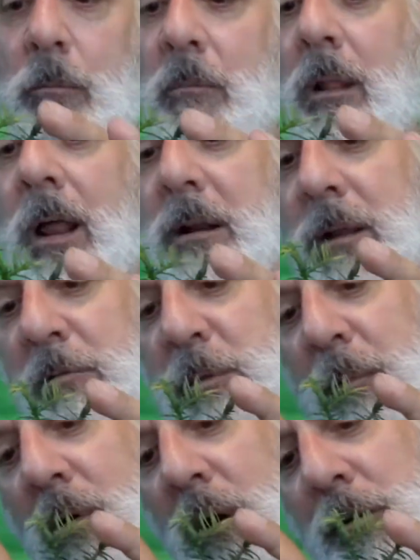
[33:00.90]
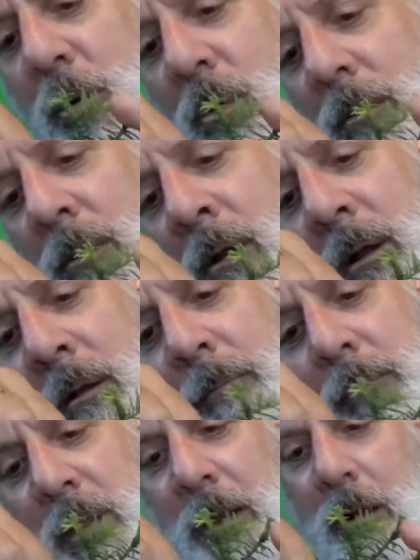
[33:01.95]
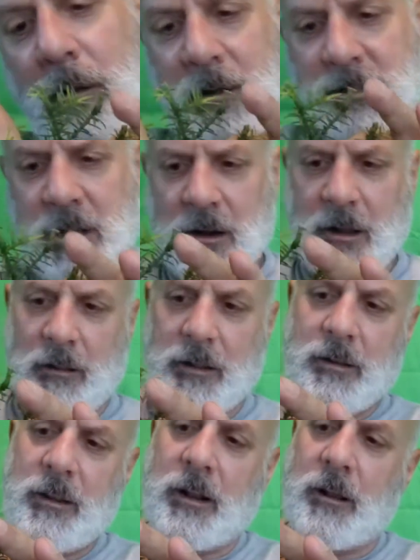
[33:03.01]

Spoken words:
a lot of times people underwater. A succulent, you